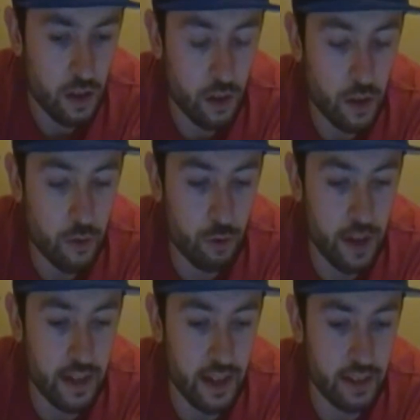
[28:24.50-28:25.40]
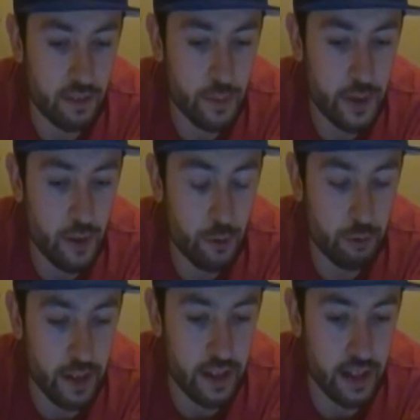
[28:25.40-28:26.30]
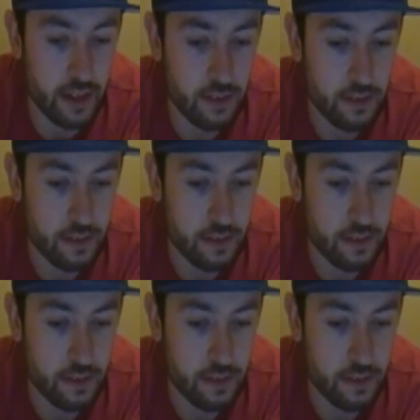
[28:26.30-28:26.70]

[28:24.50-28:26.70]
go to trending. Let me go to trending.